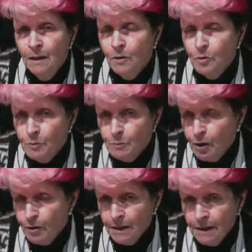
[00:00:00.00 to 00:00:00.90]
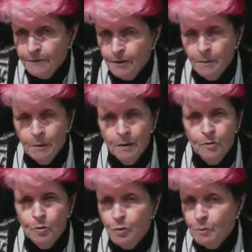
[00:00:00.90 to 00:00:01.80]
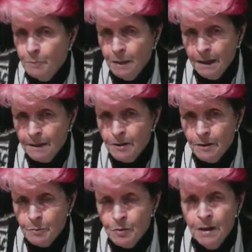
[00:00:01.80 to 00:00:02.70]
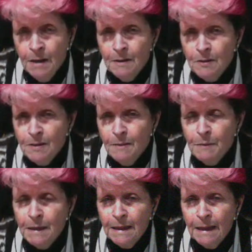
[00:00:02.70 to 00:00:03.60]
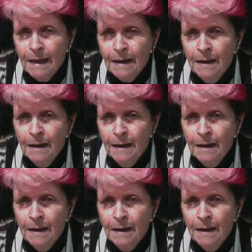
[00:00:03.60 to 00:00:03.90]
or some coconut fibre or some bark chips, just something that